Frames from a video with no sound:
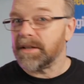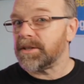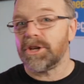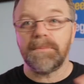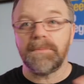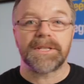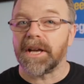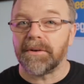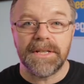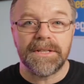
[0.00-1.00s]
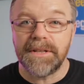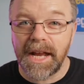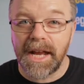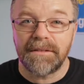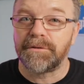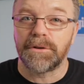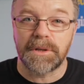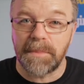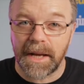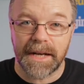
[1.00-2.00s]
too much to go into now. I've talked
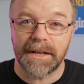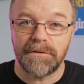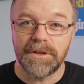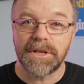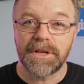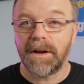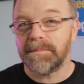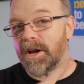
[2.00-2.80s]
about it a few times.